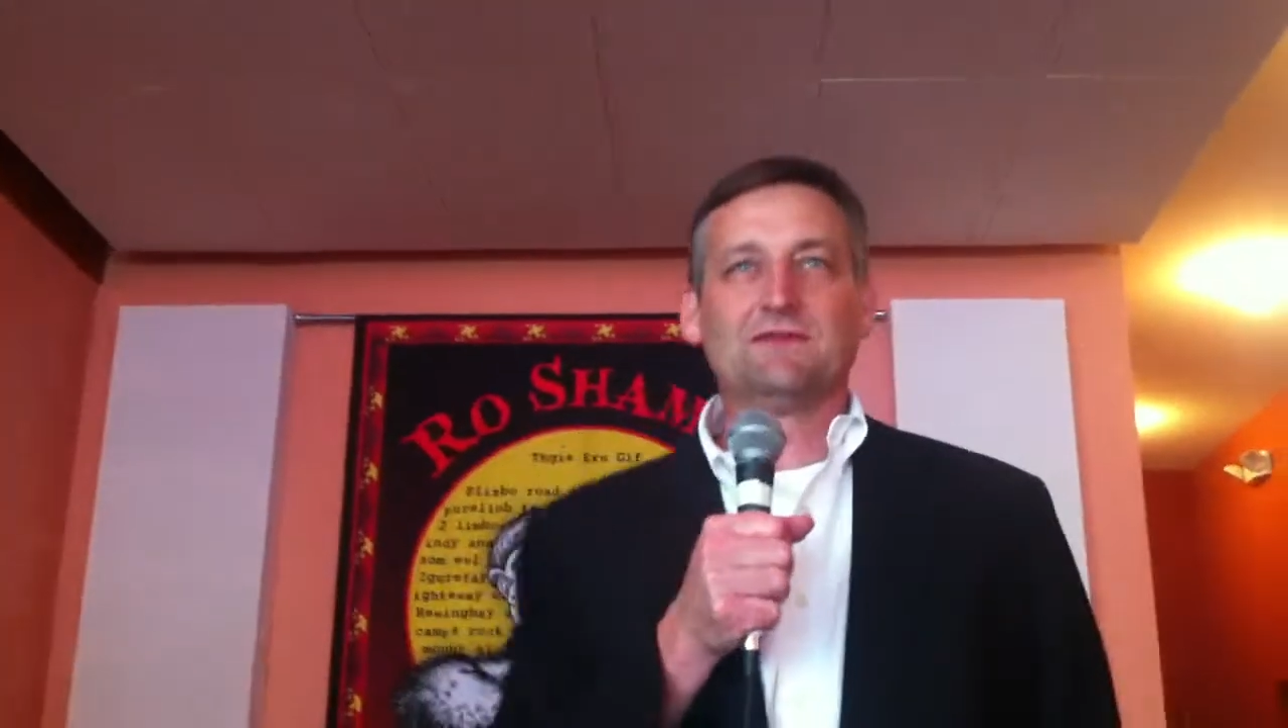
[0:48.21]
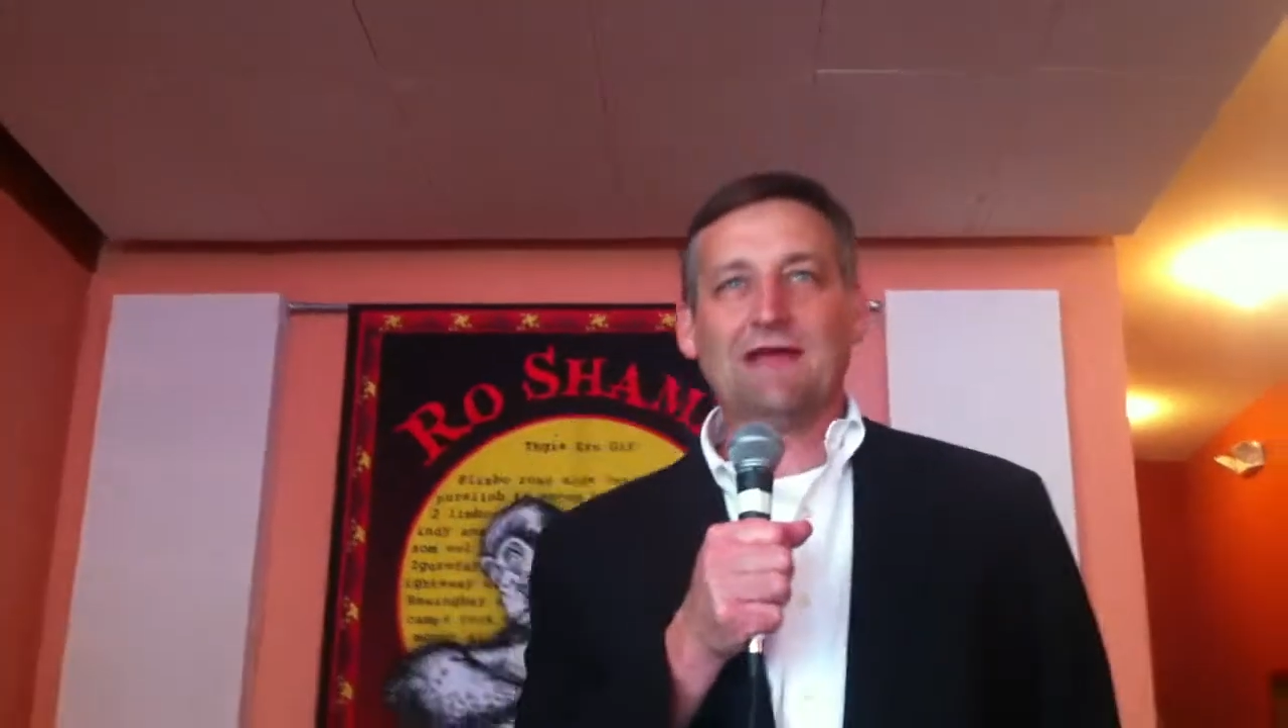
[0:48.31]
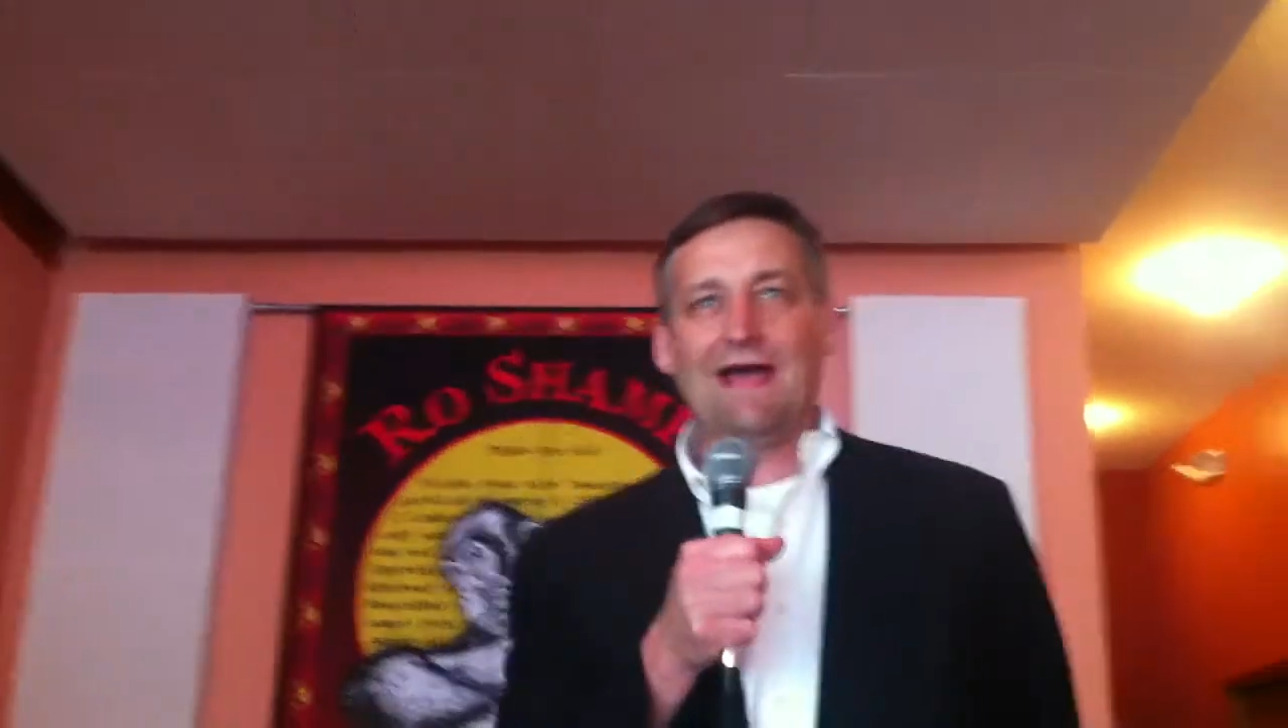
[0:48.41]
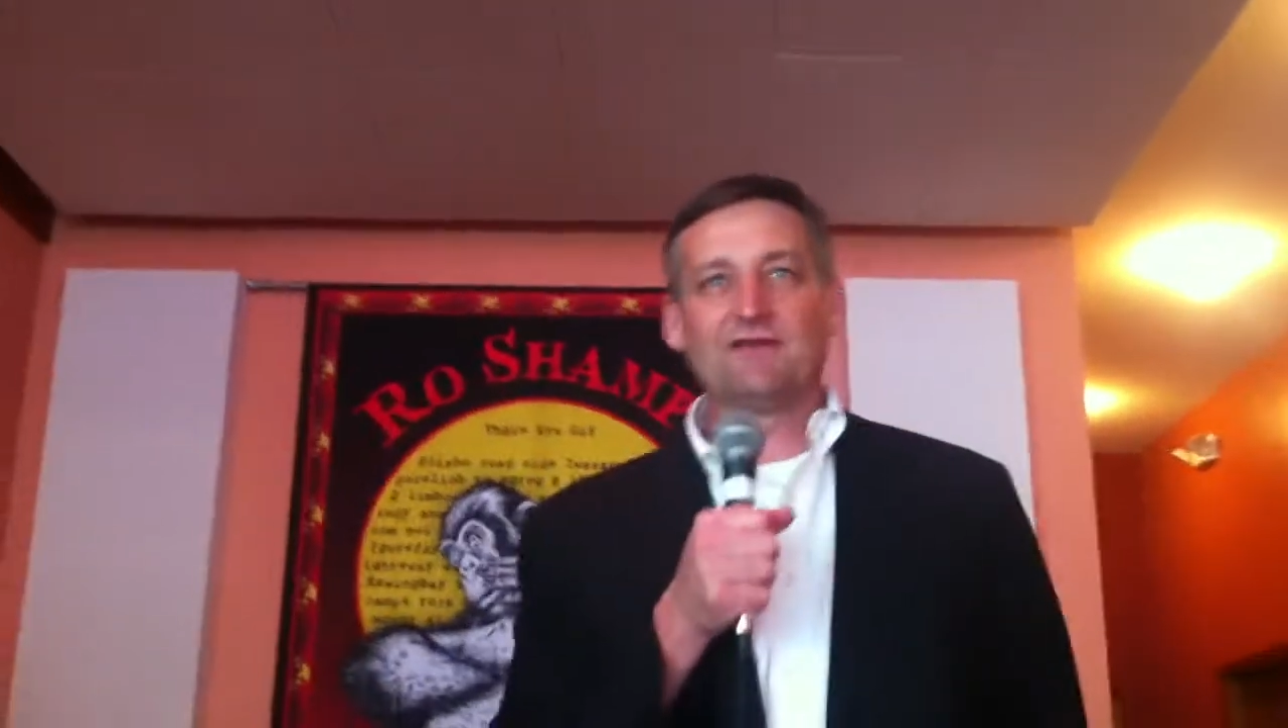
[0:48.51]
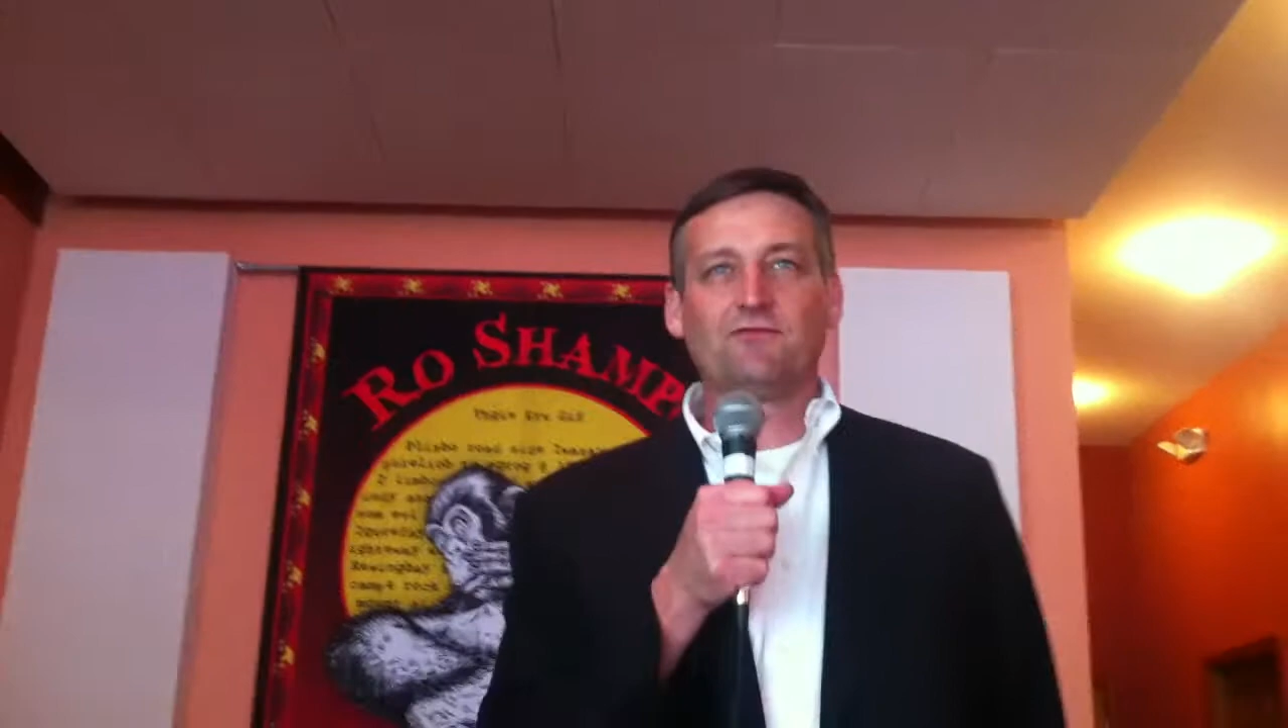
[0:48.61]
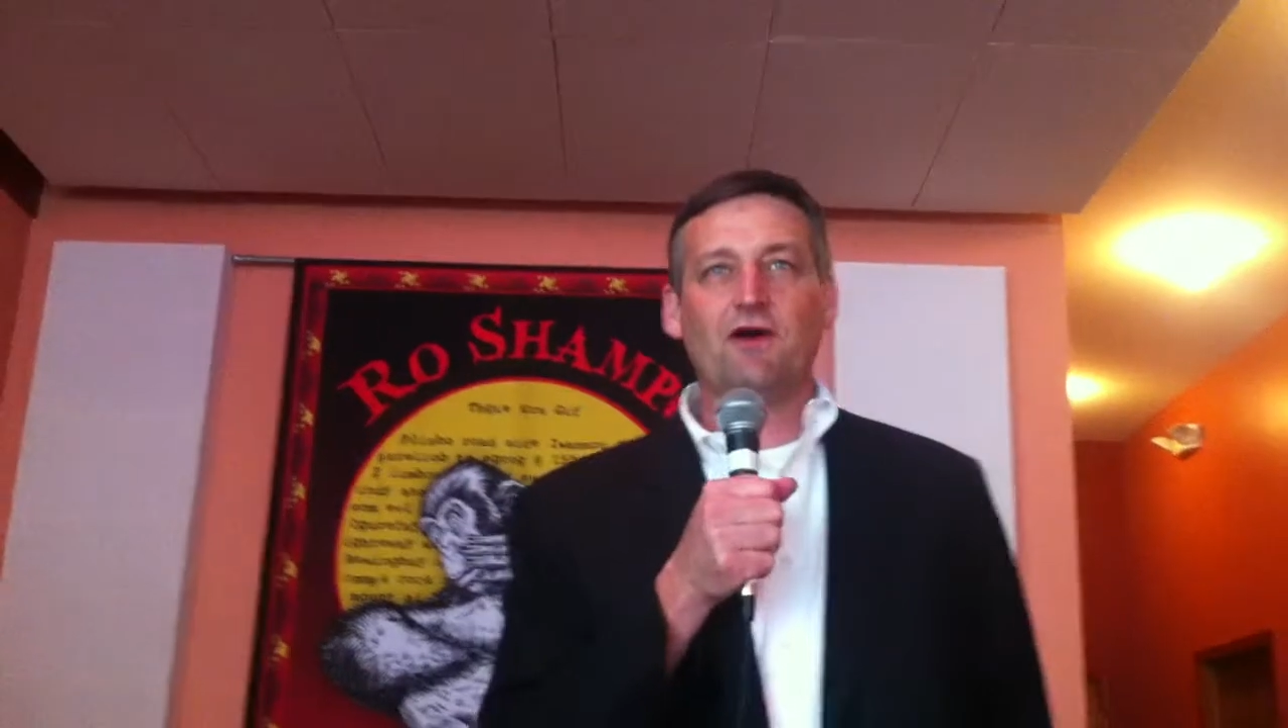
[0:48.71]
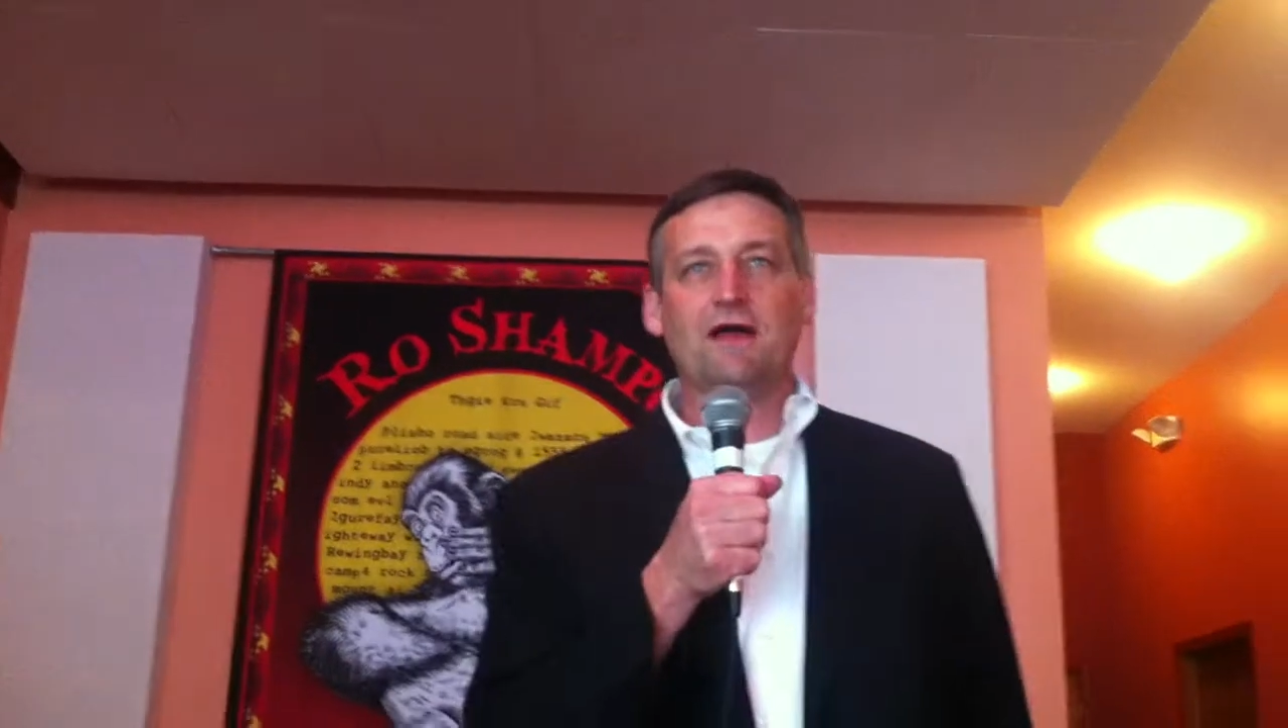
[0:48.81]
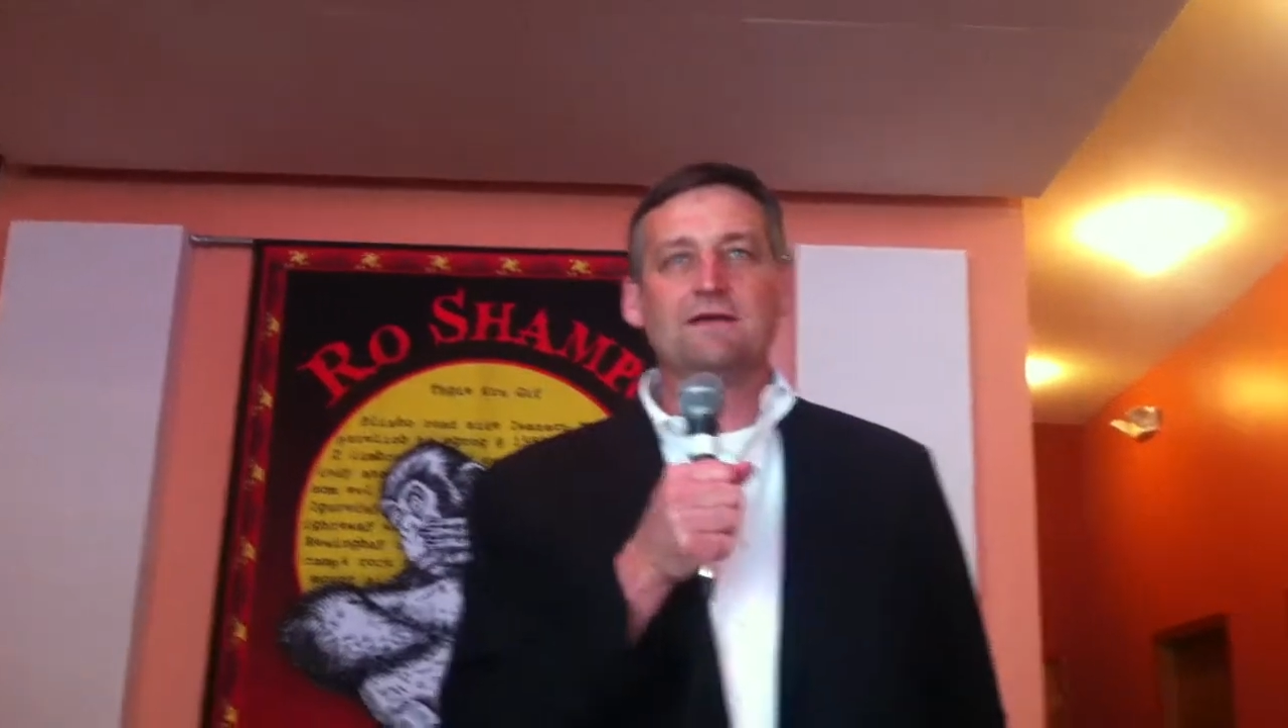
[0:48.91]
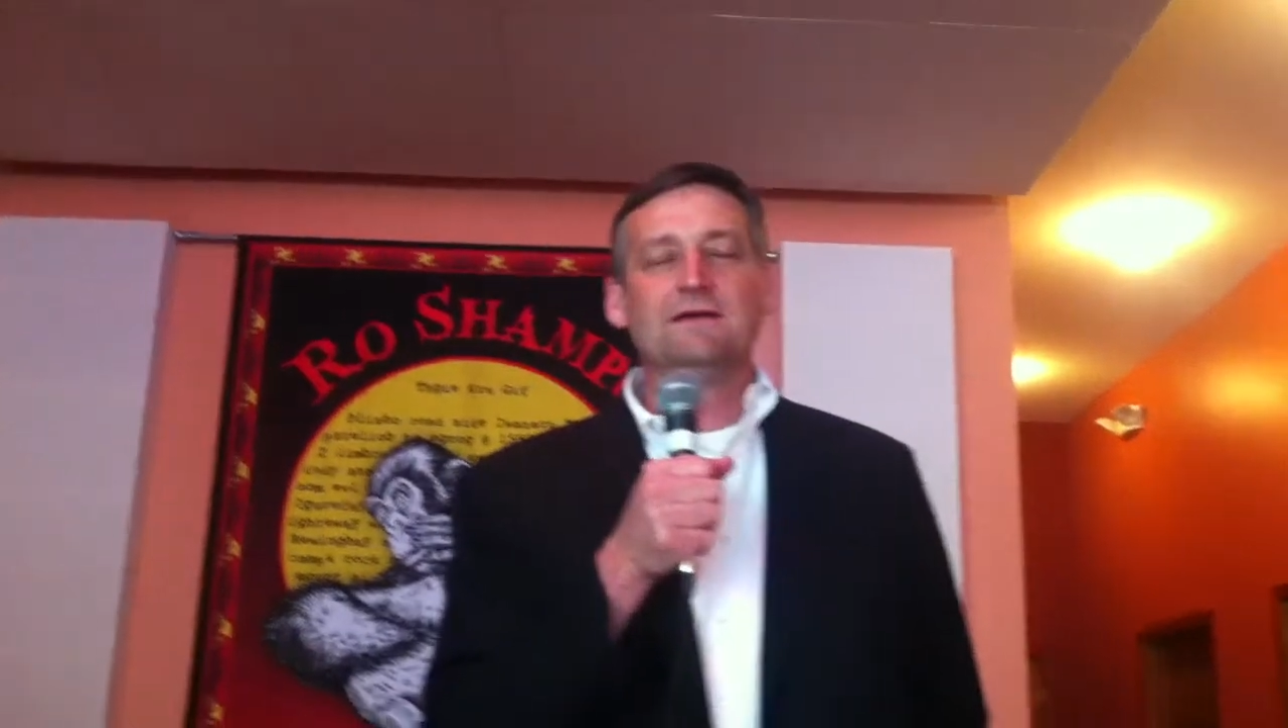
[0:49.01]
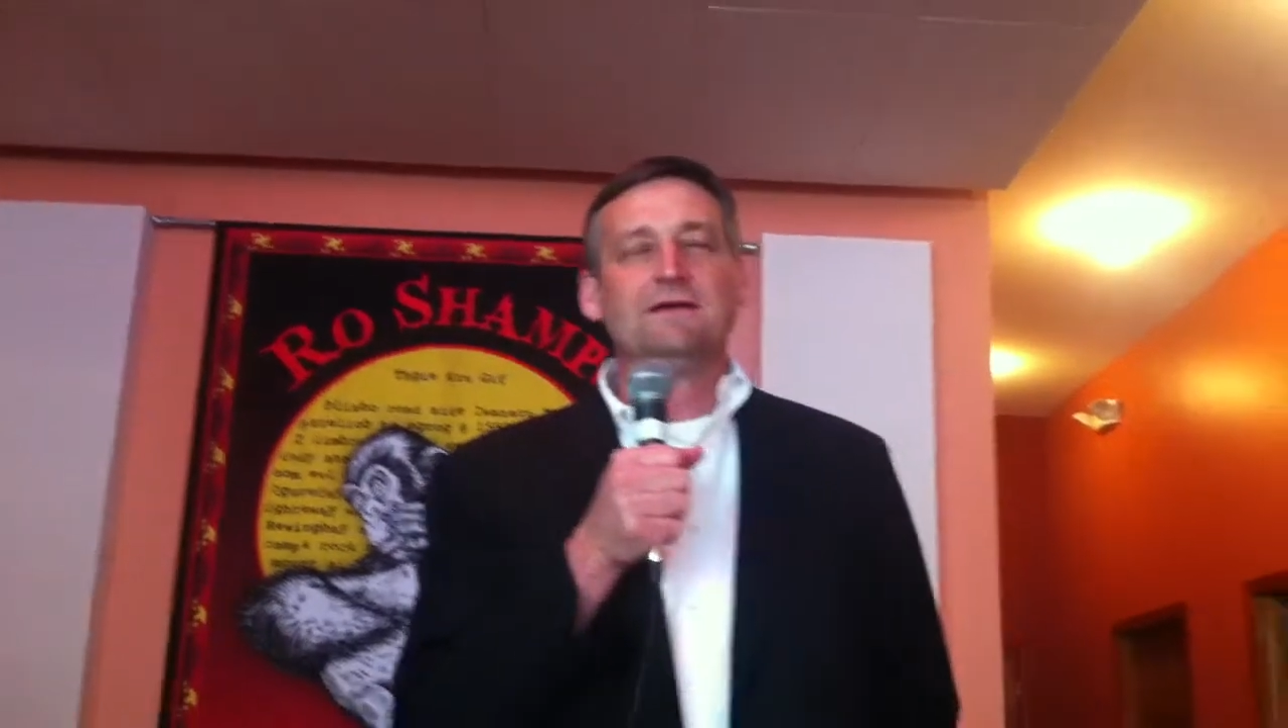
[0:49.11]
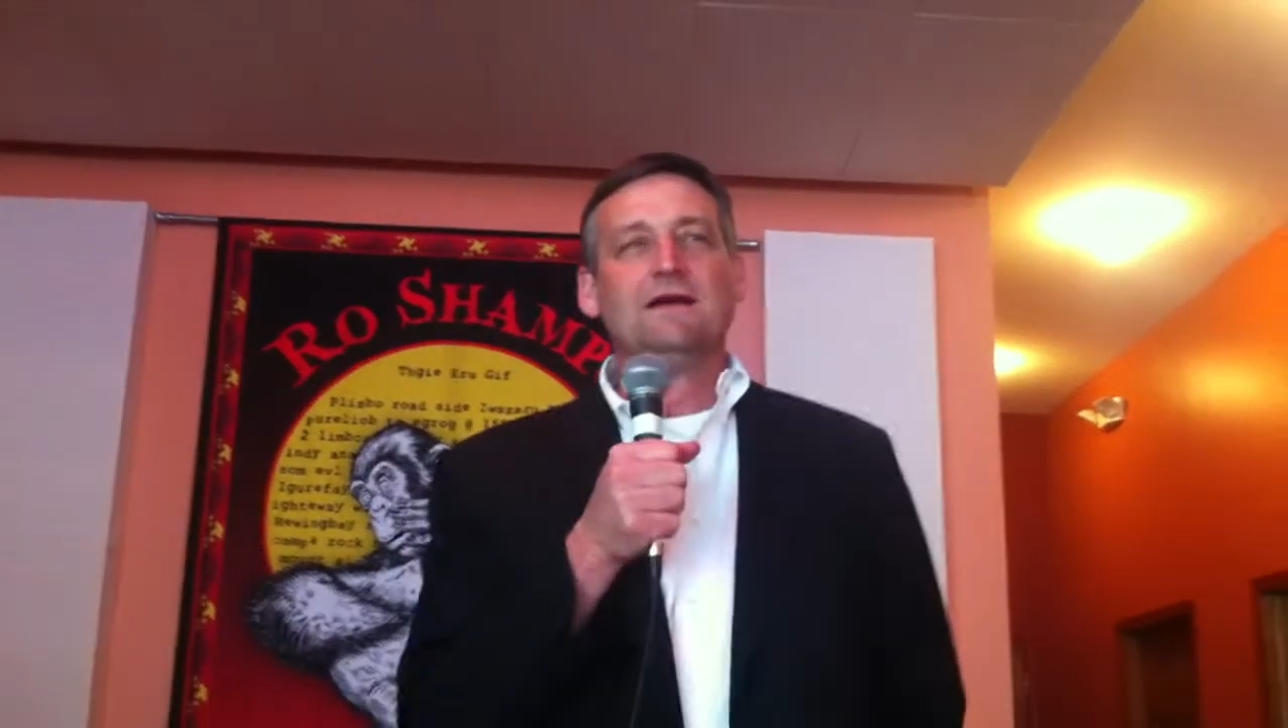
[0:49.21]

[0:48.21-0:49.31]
with tax fraud.